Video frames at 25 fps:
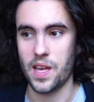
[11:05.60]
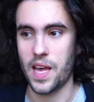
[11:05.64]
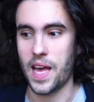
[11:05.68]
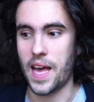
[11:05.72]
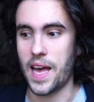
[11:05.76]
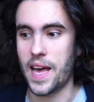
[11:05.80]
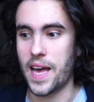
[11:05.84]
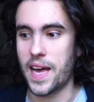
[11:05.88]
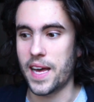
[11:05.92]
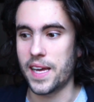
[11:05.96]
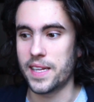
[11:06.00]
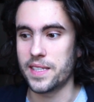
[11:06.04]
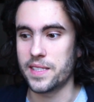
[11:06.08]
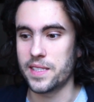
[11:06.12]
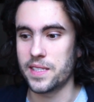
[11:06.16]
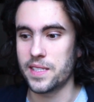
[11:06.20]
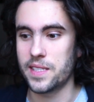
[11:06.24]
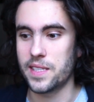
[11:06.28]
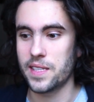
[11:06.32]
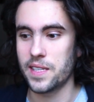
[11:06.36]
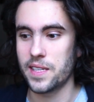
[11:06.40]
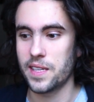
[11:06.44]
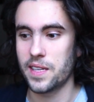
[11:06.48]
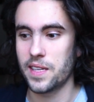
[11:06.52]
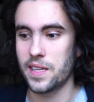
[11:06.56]

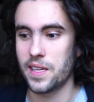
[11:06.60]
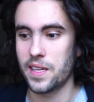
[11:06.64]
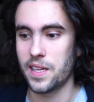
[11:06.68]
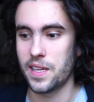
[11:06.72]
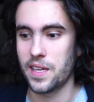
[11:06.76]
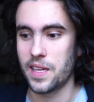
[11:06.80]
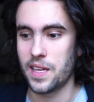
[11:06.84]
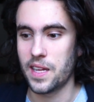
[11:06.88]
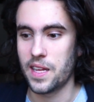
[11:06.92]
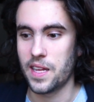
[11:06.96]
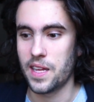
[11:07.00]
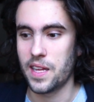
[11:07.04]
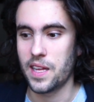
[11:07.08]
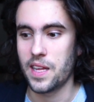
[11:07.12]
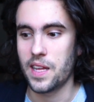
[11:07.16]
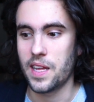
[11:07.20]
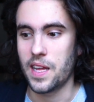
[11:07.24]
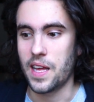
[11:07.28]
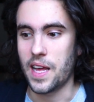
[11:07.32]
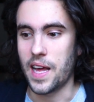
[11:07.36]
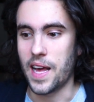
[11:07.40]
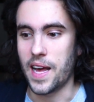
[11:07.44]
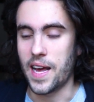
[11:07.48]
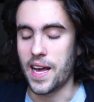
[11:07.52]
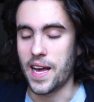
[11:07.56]
And
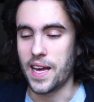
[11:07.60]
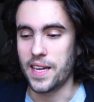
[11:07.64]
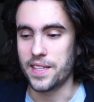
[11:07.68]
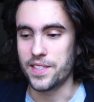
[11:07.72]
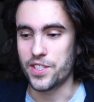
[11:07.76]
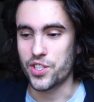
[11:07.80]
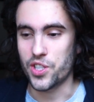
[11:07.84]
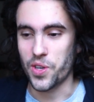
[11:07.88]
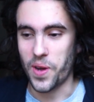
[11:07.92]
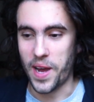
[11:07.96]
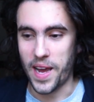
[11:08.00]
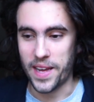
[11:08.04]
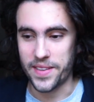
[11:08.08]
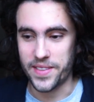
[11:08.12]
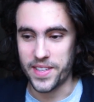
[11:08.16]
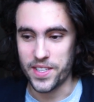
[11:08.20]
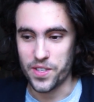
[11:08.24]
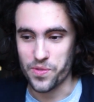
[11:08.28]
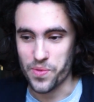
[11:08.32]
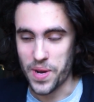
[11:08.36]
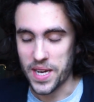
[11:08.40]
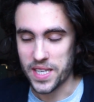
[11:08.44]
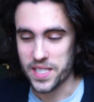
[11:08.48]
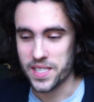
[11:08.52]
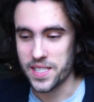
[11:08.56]
so I did
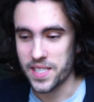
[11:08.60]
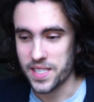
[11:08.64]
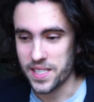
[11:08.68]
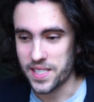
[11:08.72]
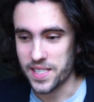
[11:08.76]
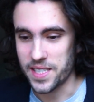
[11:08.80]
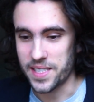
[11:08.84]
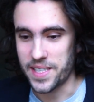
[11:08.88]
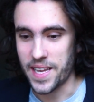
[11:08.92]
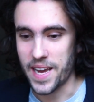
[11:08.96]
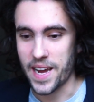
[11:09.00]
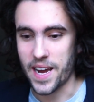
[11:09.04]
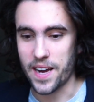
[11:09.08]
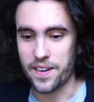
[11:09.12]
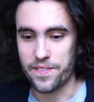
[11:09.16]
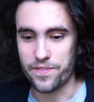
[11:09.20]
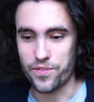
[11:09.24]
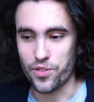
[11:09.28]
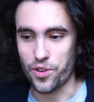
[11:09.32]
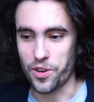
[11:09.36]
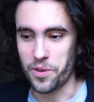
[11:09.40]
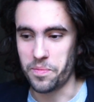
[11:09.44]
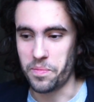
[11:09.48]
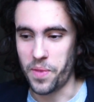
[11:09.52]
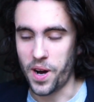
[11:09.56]
a residency there
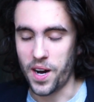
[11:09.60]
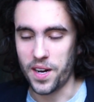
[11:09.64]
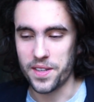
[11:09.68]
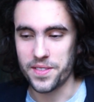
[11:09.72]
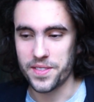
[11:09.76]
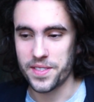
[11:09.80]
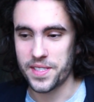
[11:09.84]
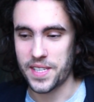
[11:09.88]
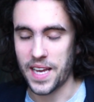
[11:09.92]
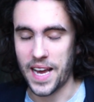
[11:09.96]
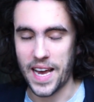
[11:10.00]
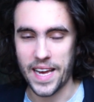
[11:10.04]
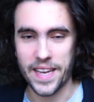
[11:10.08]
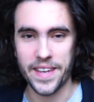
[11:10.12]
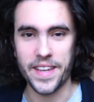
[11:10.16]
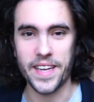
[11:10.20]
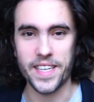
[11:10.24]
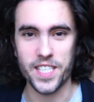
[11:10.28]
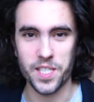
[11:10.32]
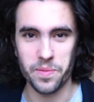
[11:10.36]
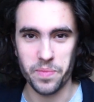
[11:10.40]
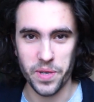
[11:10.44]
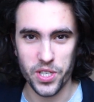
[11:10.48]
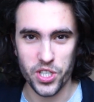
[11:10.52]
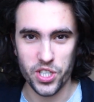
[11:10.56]
for a month. I had an
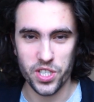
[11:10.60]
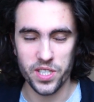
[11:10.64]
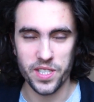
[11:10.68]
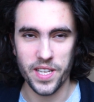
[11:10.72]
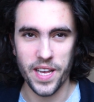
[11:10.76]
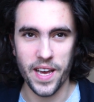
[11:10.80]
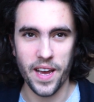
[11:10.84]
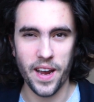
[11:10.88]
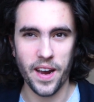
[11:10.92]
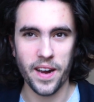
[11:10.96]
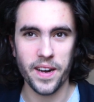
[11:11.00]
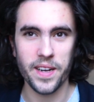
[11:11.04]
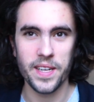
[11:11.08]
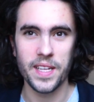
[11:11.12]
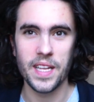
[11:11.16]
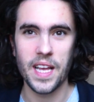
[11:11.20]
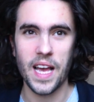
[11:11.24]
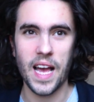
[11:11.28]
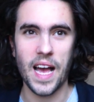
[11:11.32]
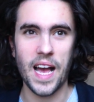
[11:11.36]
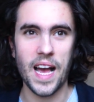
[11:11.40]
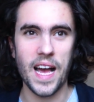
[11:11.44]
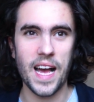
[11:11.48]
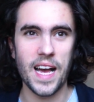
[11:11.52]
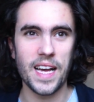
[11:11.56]
exhibition there,
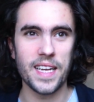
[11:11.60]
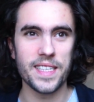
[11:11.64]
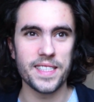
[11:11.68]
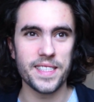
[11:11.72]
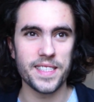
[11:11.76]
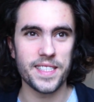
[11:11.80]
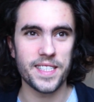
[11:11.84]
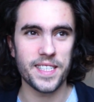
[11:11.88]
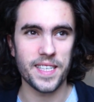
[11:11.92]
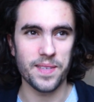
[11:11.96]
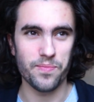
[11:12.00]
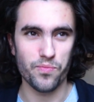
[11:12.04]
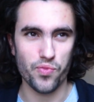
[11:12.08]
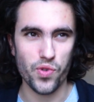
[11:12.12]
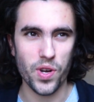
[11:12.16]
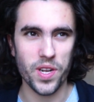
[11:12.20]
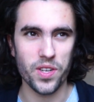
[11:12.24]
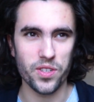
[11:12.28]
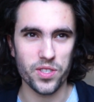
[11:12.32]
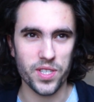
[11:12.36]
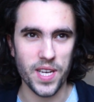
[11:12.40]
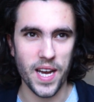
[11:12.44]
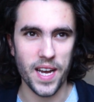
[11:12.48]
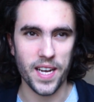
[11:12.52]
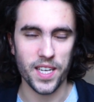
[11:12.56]
and in
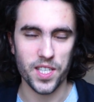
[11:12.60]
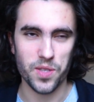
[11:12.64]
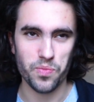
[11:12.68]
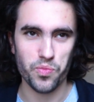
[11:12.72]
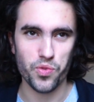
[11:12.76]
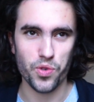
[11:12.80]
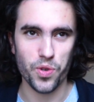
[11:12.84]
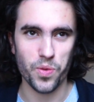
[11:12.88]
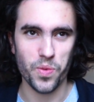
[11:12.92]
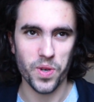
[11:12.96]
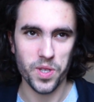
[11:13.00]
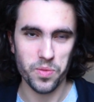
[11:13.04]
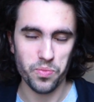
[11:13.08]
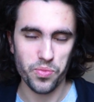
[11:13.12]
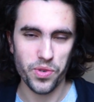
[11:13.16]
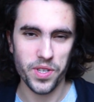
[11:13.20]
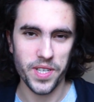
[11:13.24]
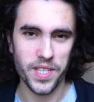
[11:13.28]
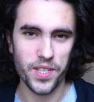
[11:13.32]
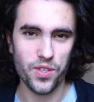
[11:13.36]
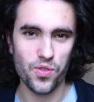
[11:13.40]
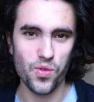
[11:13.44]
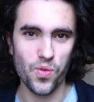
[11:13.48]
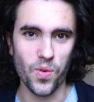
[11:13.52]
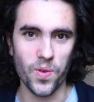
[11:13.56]
Buenos Aires it was
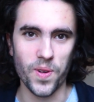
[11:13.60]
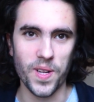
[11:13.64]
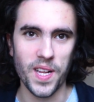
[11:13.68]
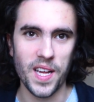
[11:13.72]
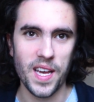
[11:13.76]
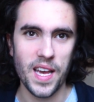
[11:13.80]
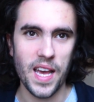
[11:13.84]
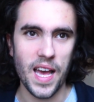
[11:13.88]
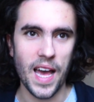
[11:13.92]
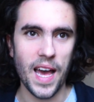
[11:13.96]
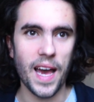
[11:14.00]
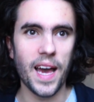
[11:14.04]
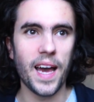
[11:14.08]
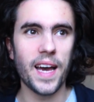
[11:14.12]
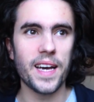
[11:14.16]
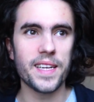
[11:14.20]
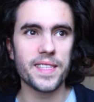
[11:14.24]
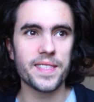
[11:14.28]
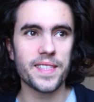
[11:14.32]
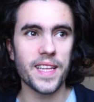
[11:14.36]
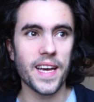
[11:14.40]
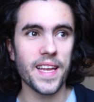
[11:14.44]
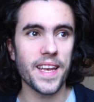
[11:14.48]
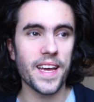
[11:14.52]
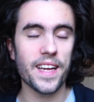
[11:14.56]
pretty cool.
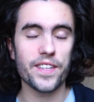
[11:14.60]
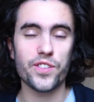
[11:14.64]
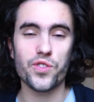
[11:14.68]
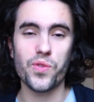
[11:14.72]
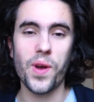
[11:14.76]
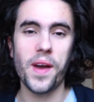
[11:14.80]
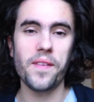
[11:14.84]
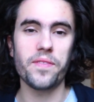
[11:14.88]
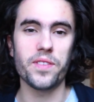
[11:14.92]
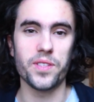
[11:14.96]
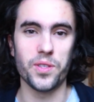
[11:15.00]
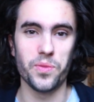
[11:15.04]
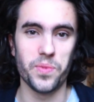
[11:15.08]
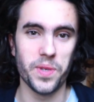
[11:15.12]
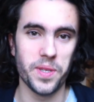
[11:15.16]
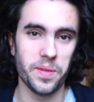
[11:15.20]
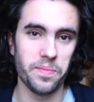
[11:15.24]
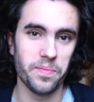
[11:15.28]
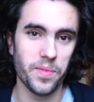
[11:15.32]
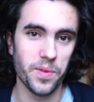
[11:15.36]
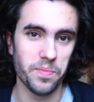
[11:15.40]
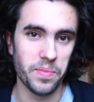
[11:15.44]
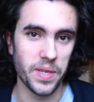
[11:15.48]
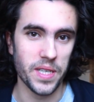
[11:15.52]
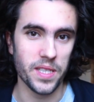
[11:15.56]
And then I traveled a
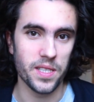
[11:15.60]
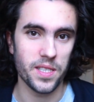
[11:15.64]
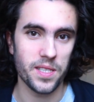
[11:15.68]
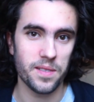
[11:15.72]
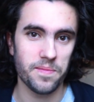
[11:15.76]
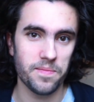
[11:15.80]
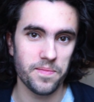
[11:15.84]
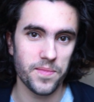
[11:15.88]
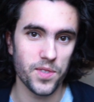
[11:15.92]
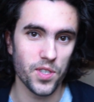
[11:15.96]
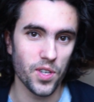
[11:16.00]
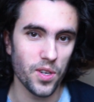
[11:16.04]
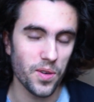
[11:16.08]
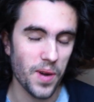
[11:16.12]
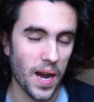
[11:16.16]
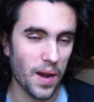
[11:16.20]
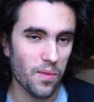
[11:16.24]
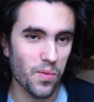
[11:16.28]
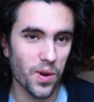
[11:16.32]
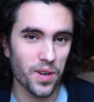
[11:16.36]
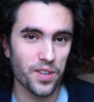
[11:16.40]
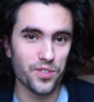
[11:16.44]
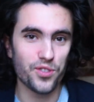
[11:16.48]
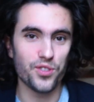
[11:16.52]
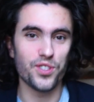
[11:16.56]
bit, you know, I
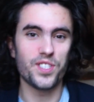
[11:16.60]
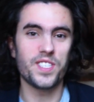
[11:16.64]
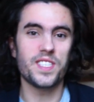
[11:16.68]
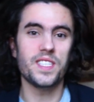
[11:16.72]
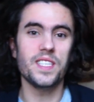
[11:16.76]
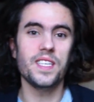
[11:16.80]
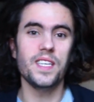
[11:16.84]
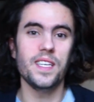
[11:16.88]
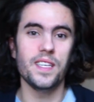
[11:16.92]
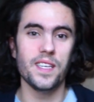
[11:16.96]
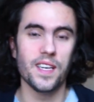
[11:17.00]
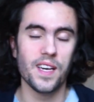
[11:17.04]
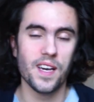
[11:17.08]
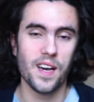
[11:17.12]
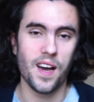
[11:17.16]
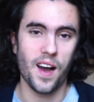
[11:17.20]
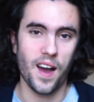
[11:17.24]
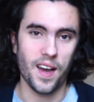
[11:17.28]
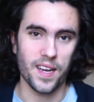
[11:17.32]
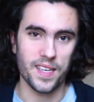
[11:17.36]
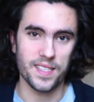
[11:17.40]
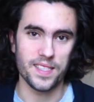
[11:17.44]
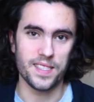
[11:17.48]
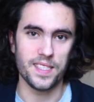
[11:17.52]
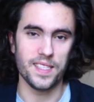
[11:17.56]
wanted to see
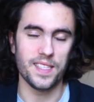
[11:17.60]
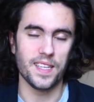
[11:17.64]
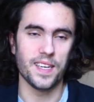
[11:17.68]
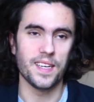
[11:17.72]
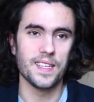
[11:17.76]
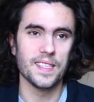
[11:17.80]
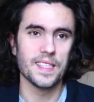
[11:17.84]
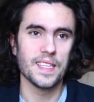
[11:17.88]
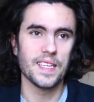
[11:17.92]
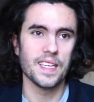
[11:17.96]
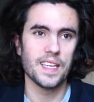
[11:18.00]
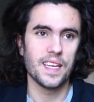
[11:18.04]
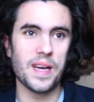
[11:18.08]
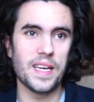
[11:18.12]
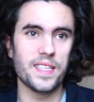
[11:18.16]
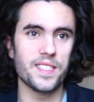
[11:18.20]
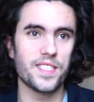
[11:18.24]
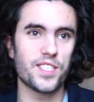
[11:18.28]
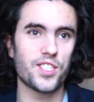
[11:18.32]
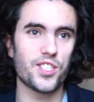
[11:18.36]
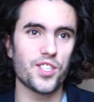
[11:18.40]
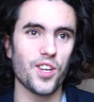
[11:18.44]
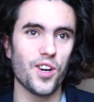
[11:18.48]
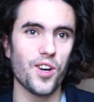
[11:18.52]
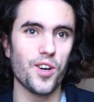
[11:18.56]
Argentina. And
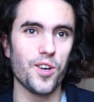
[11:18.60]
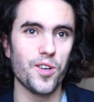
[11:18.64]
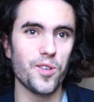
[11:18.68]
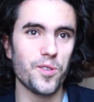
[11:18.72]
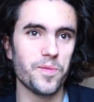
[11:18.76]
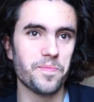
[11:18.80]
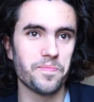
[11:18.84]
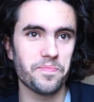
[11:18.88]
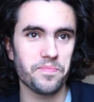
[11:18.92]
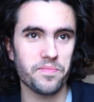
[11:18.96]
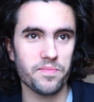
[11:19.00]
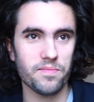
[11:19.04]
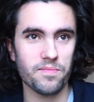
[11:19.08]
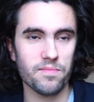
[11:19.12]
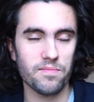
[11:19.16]
so